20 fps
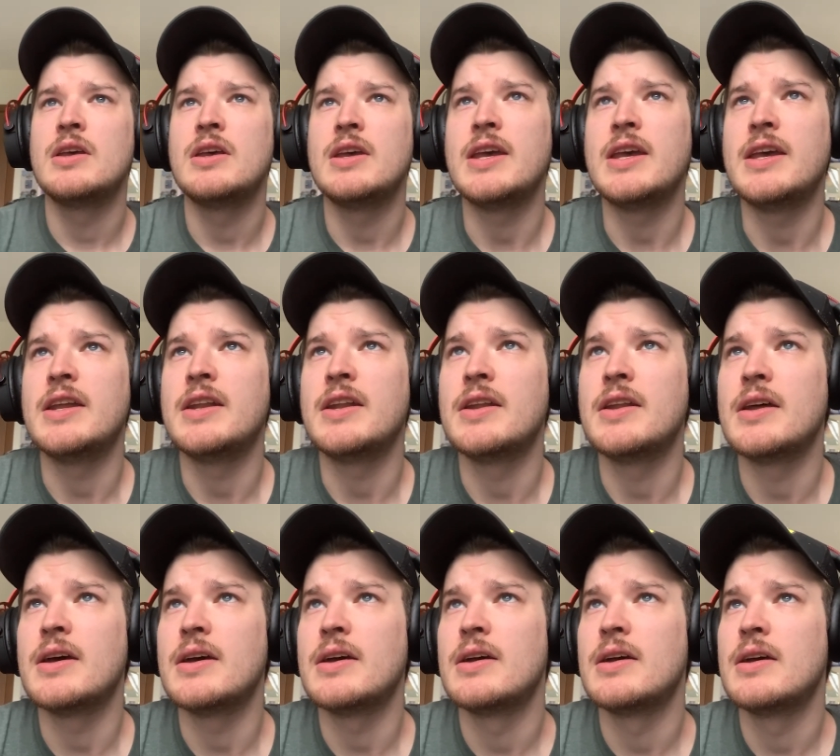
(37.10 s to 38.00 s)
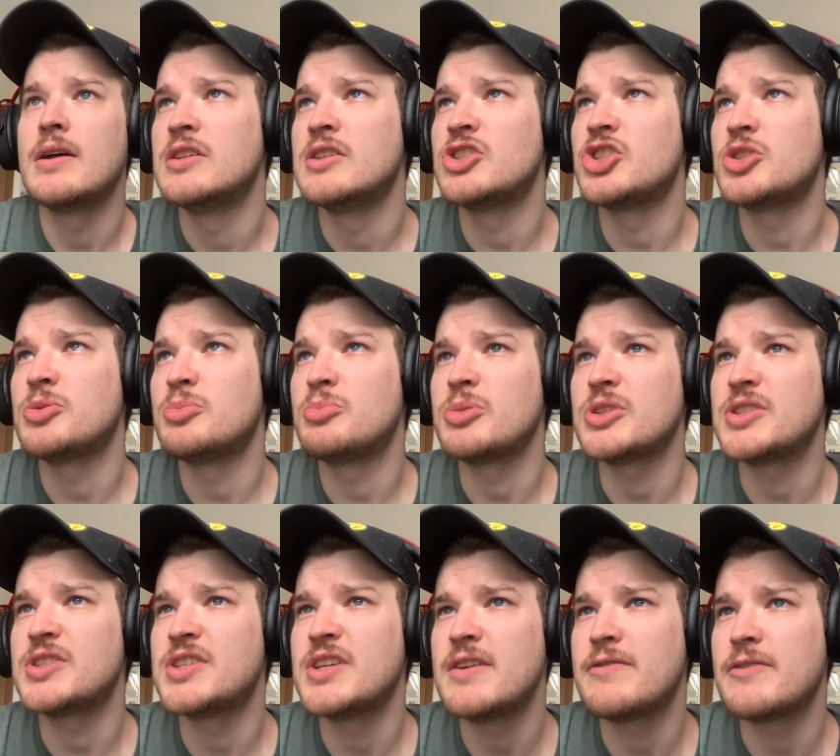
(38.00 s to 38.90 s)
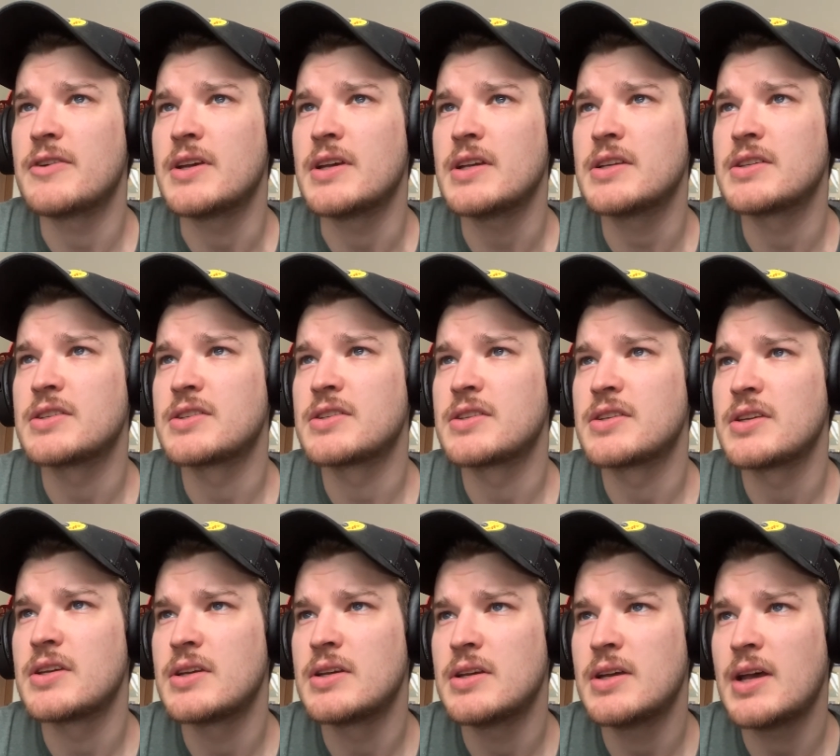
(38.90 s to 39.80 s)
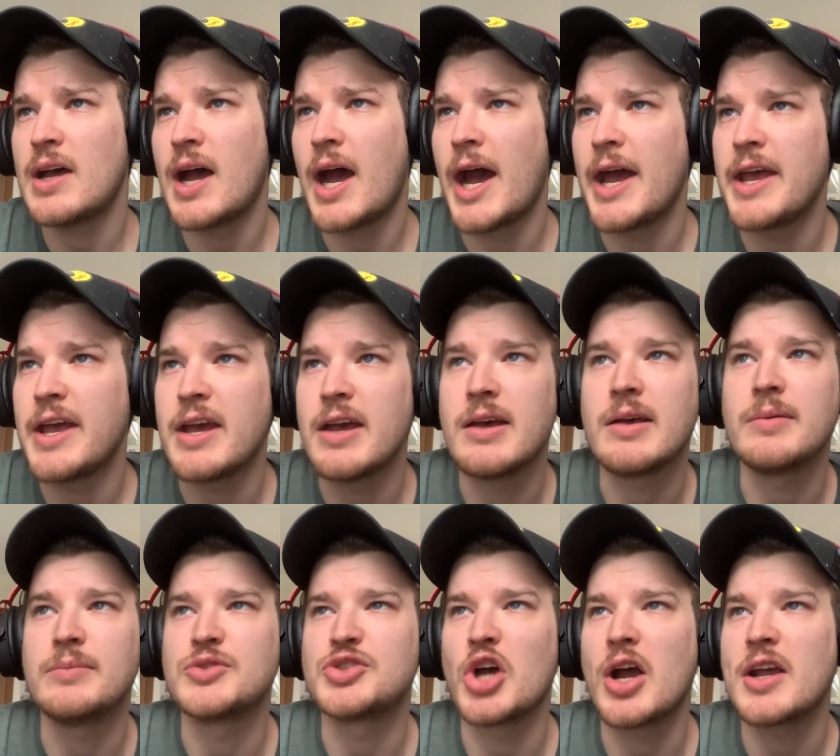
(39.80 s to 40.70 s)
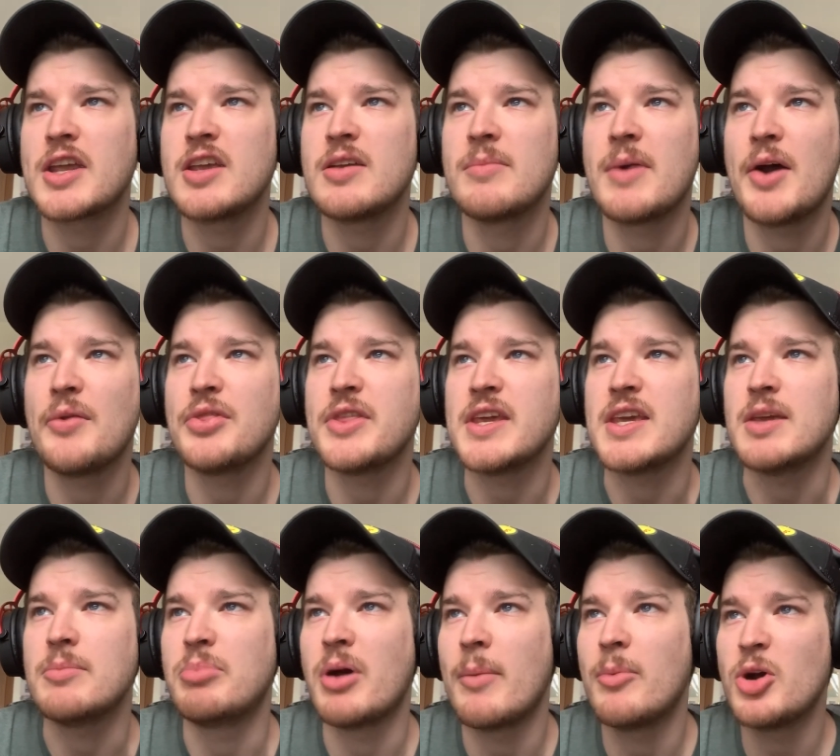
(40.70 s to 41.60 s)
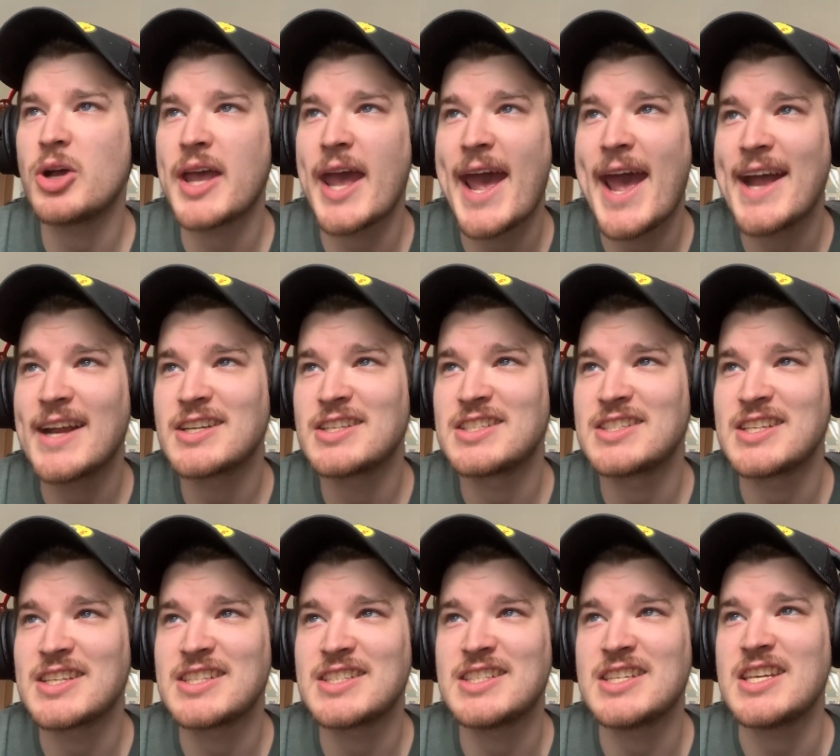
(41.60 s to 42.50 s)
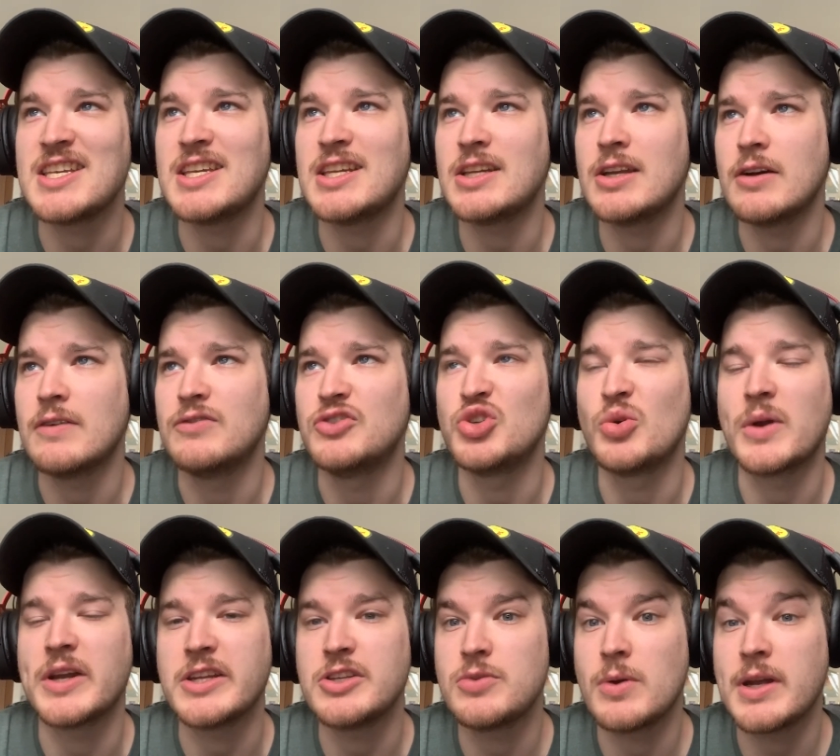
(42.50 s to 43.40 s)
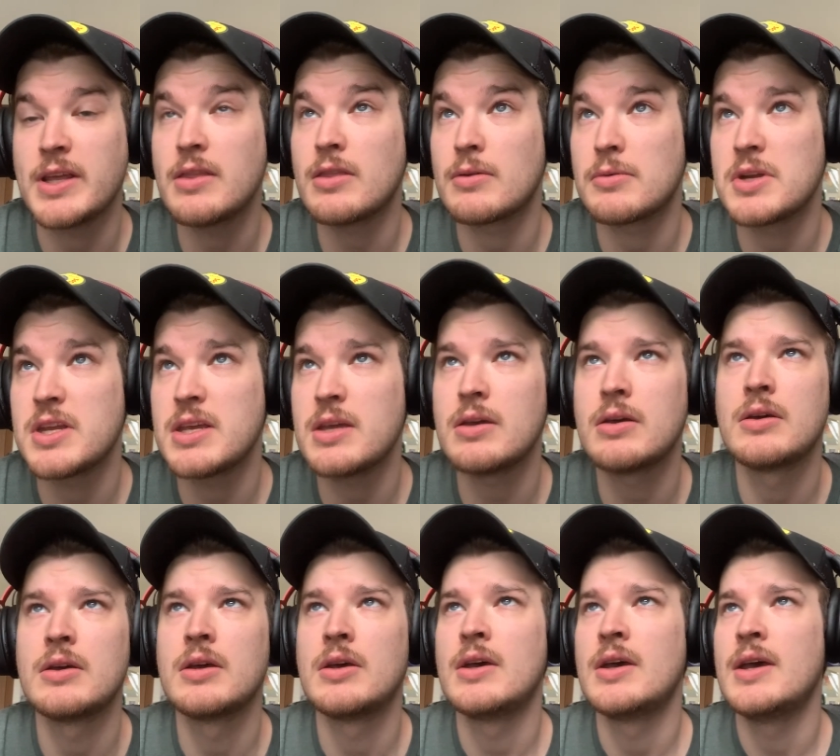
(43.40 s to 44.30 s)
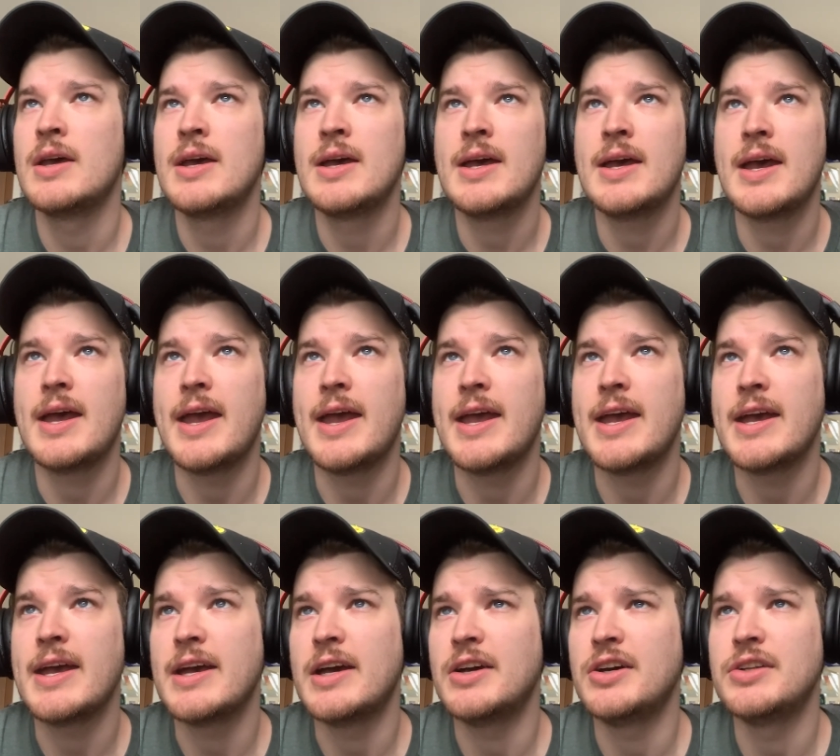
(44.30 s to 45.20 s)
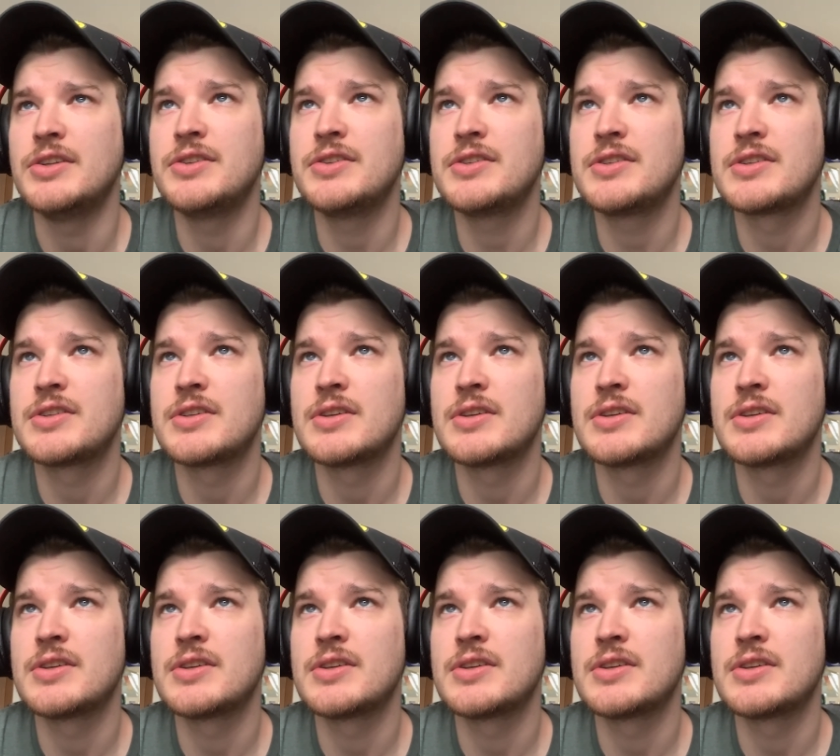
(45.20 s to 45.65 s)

In specifics, I am talking about the Public Act 16 of 2023 and